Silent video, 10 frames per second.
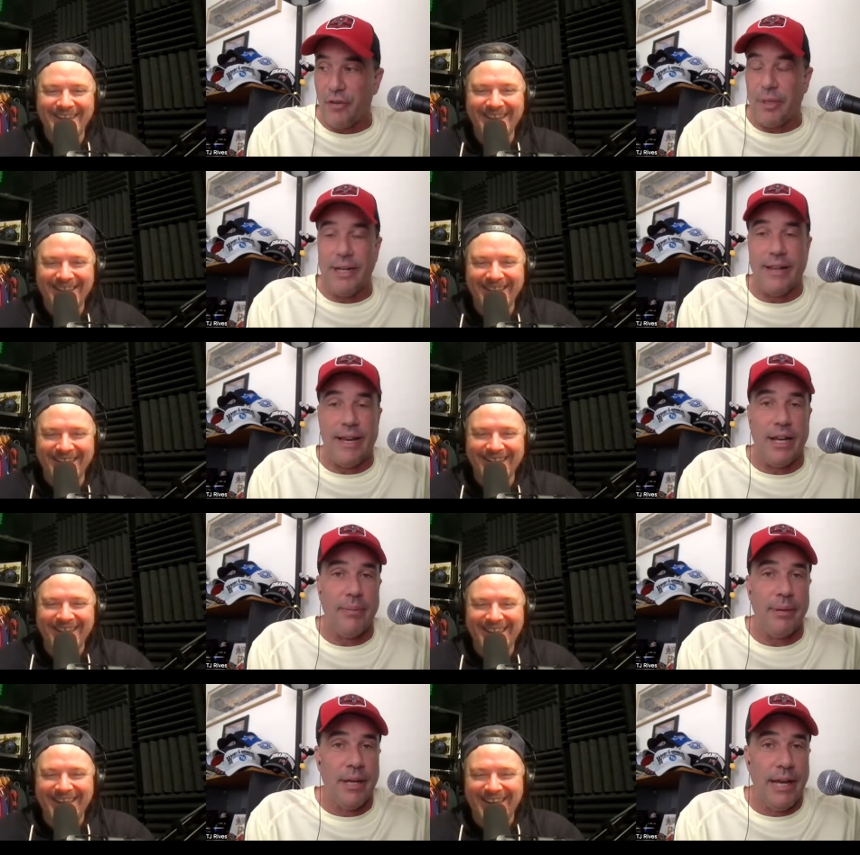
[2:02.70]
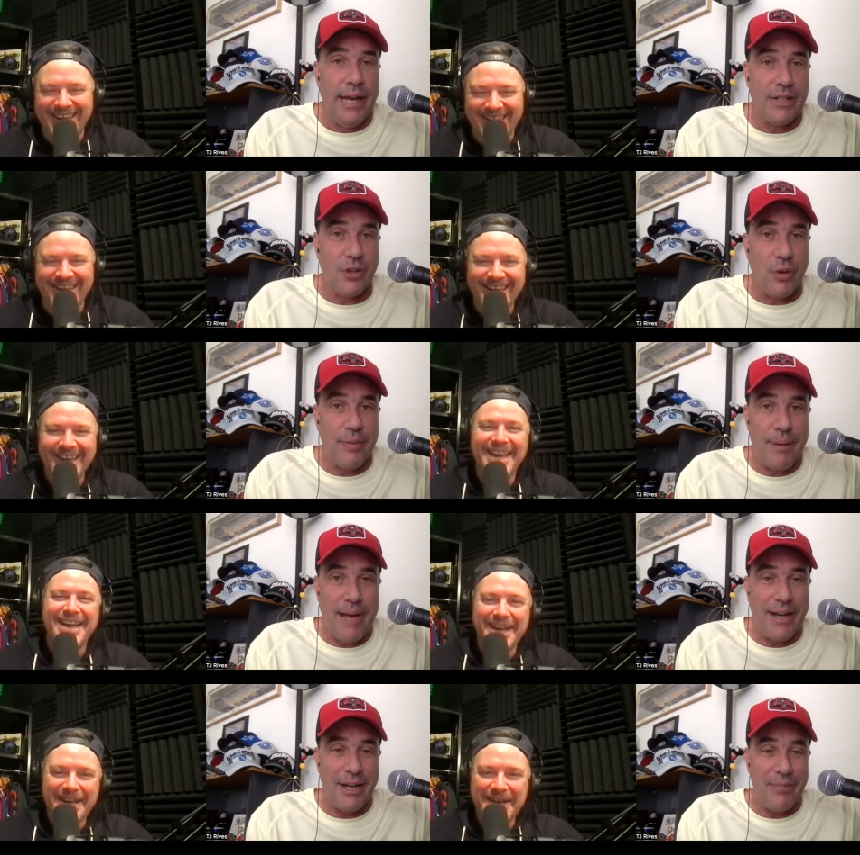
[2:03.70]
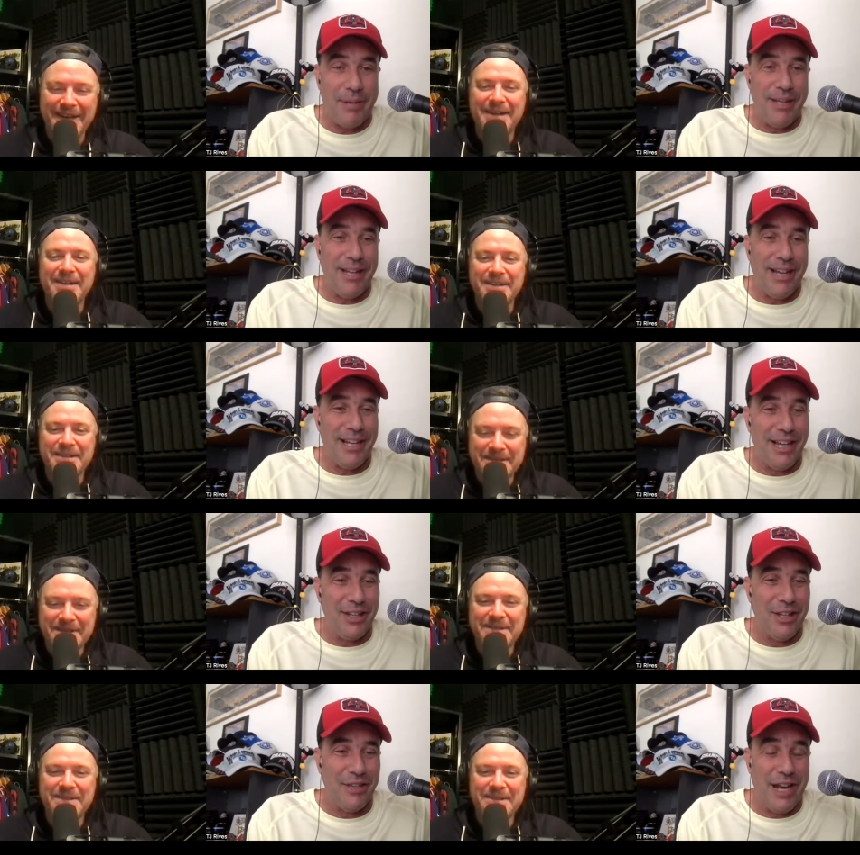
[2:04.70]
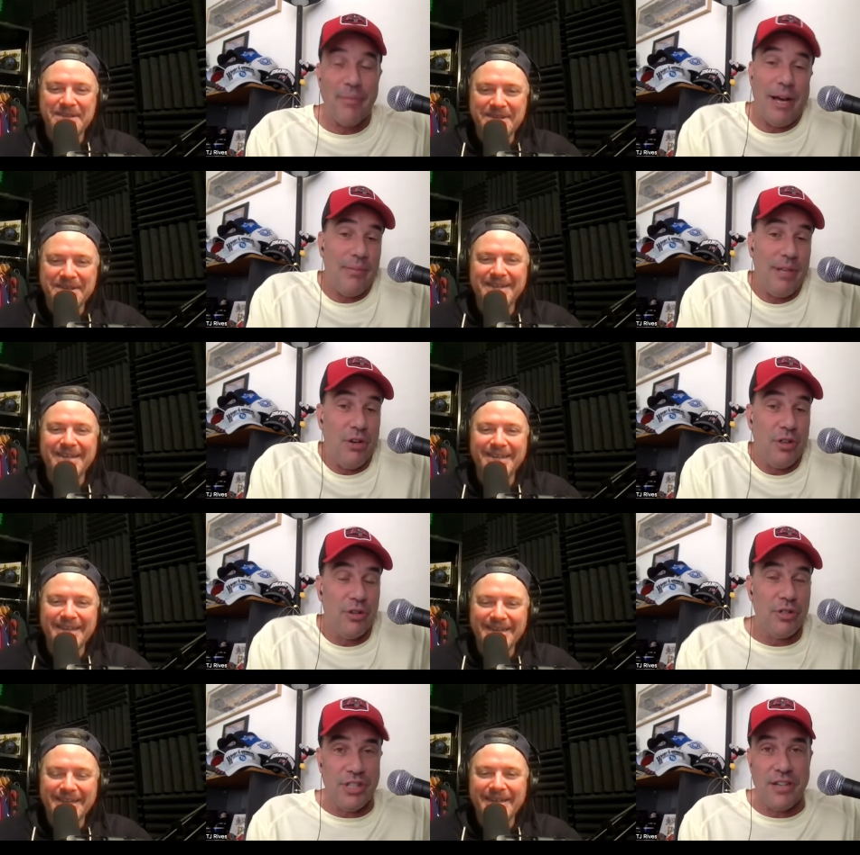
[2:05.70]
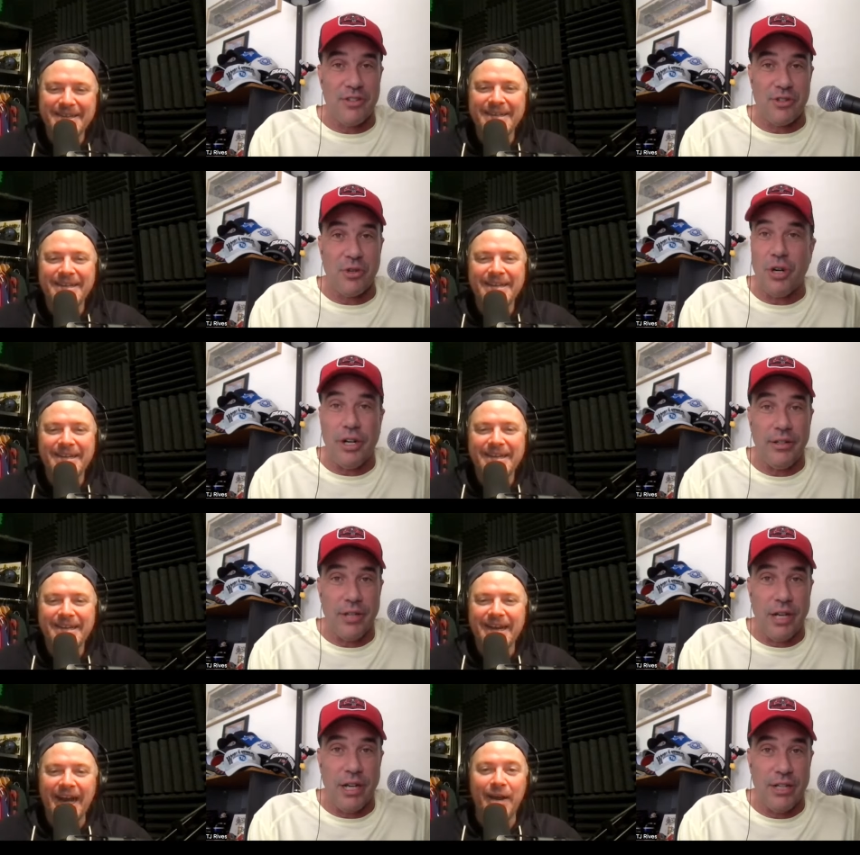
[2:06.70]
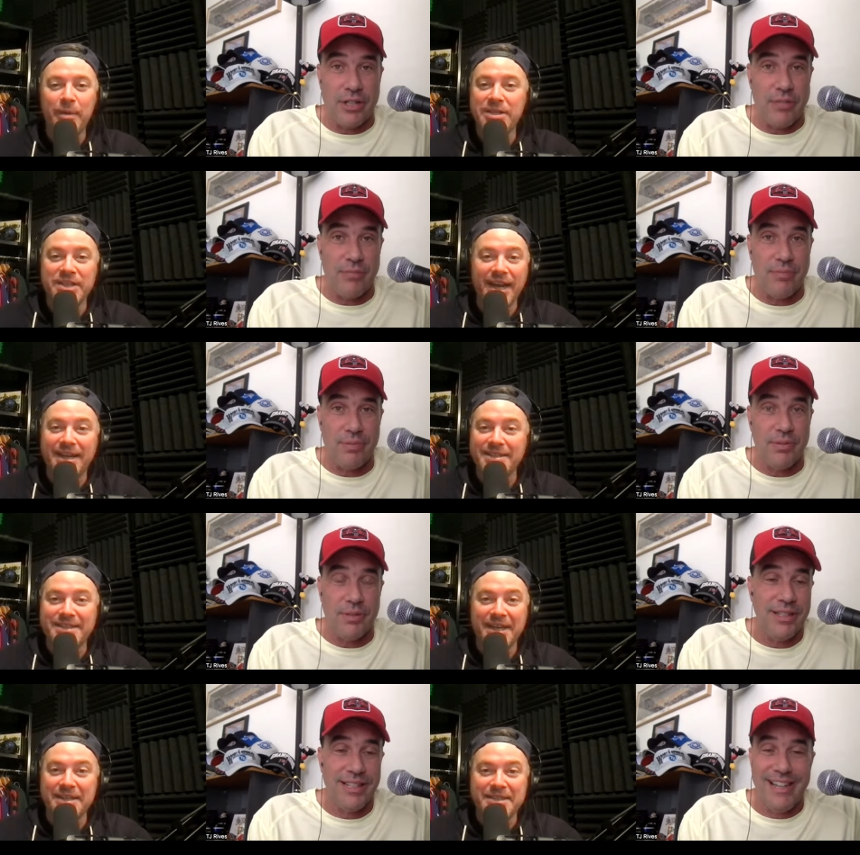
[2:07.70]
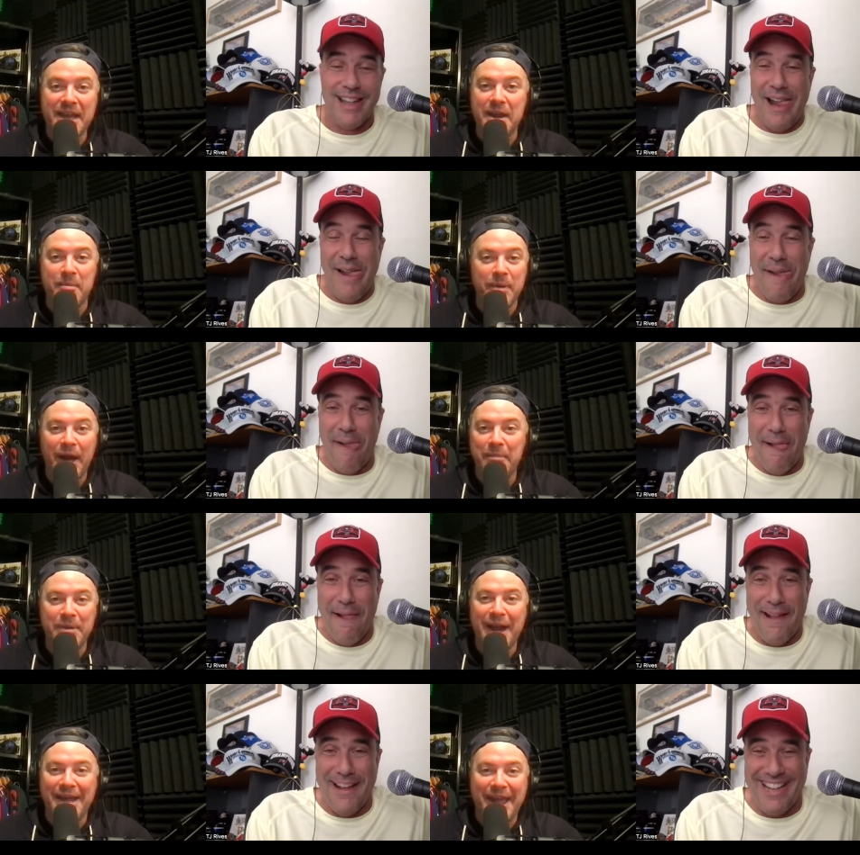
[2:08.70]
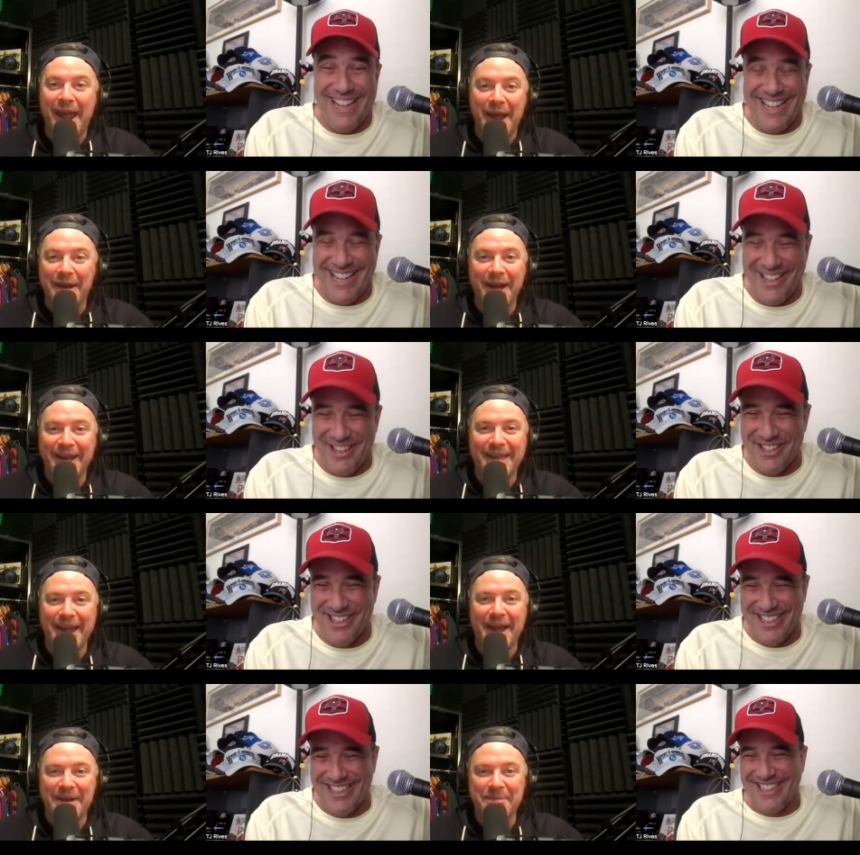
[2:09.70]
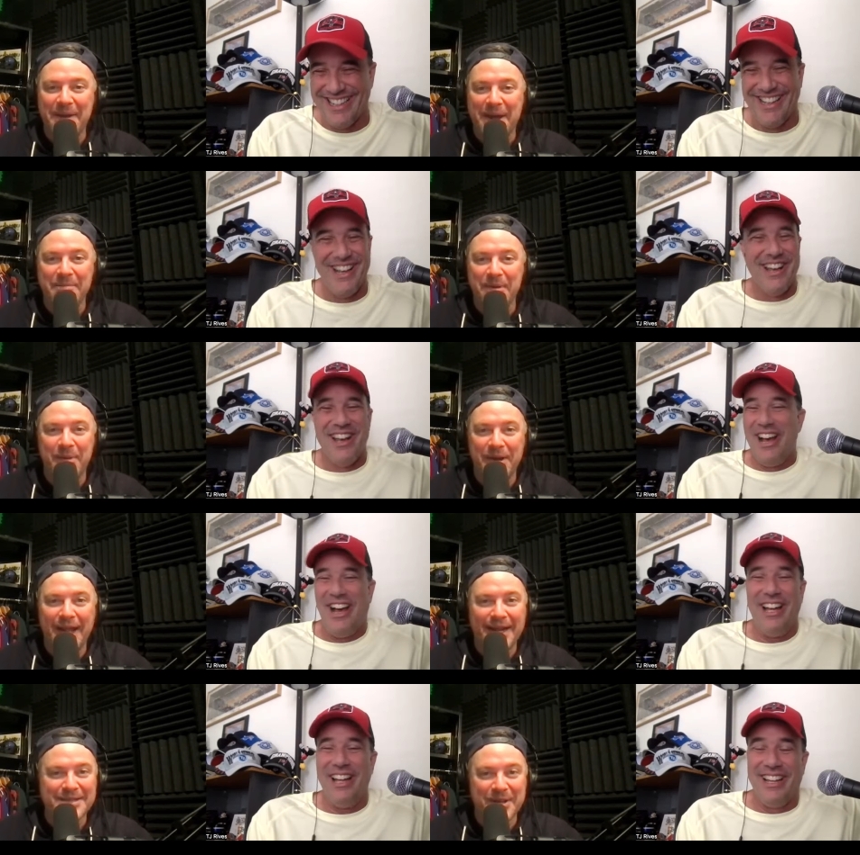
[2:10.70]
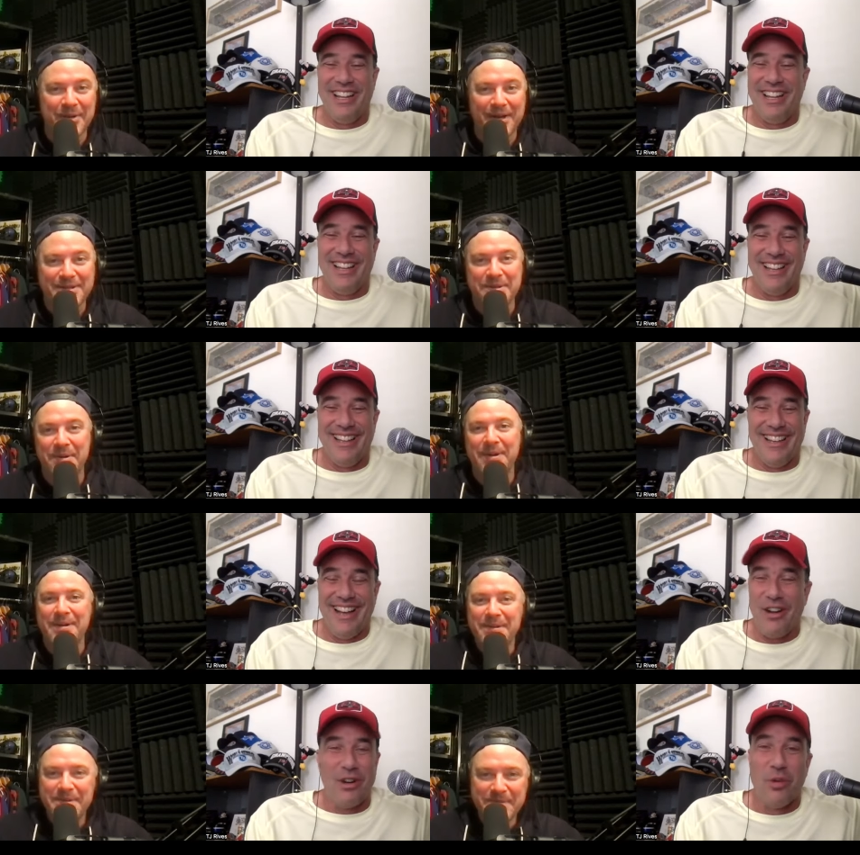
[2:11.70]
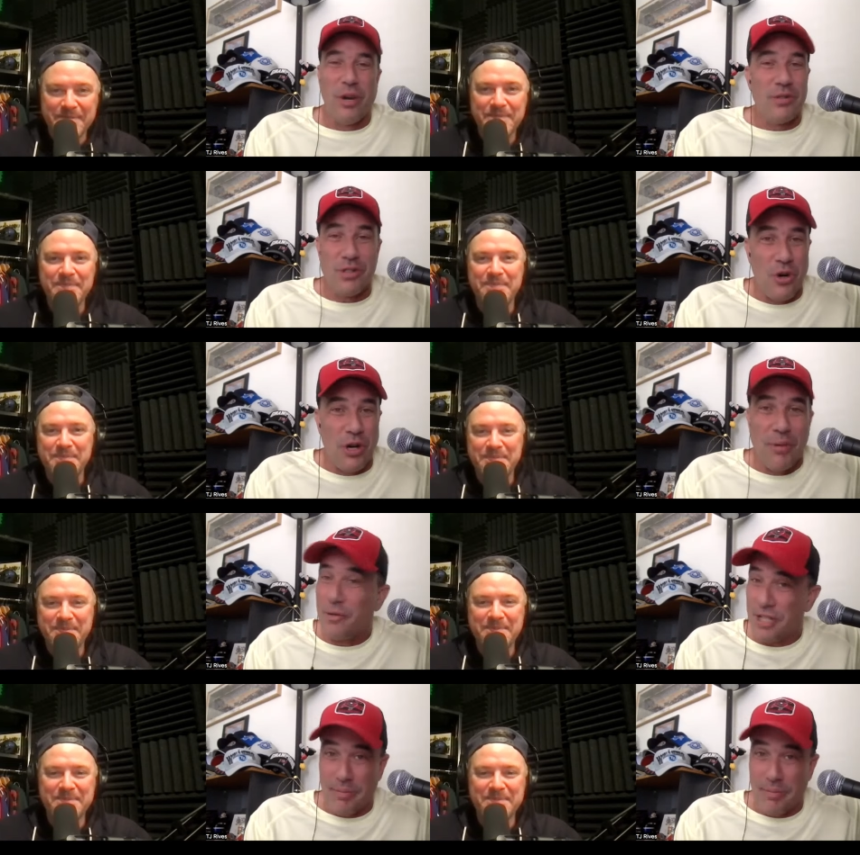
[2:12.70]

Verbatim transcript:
Speaker 1: for bringing that up as a great backup. I I, I love it. I'm I'm here though to tell the story. Uh,
Speaker 2: I wish some... I could say the same, but I can't. I can't, man. But what that is a great story.
Speaker 1: I don't know where he was going, but he was